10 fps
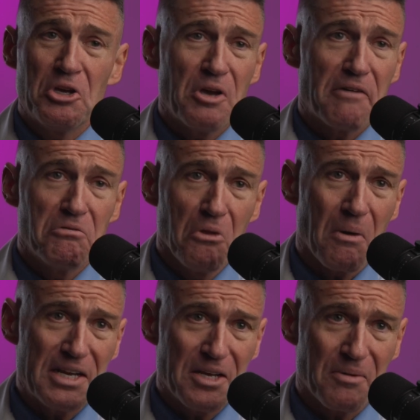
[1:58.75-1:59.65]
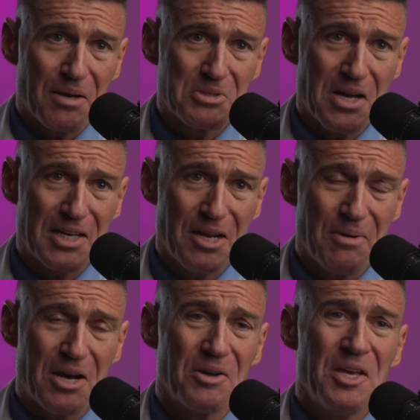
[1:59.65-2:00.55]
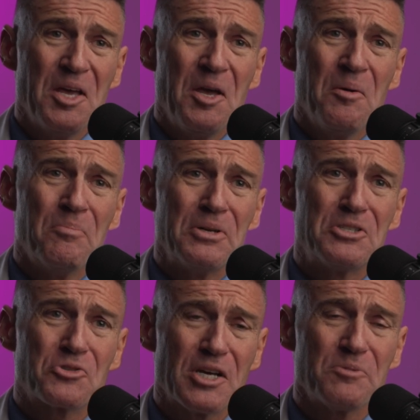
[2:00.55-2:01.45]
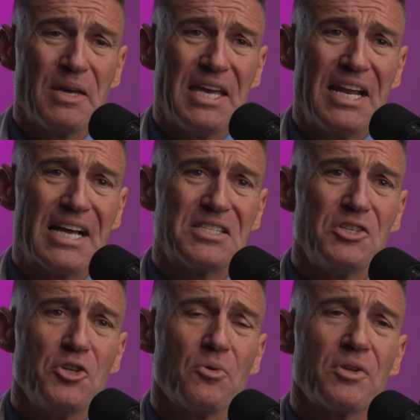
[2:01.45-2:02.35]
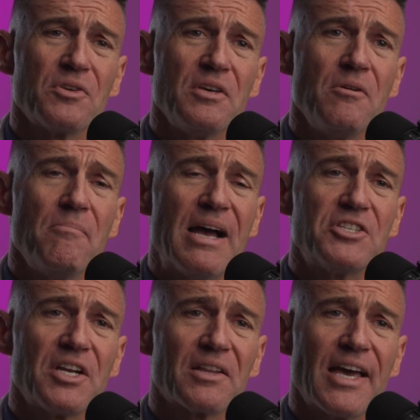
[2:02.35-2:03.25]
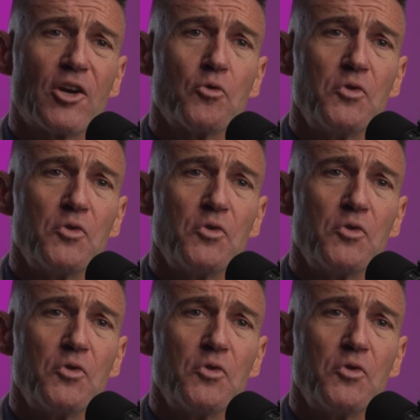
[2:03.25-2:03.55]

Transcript: you have no idea what I'm talking about. But trust me, it has to do with, imagine it like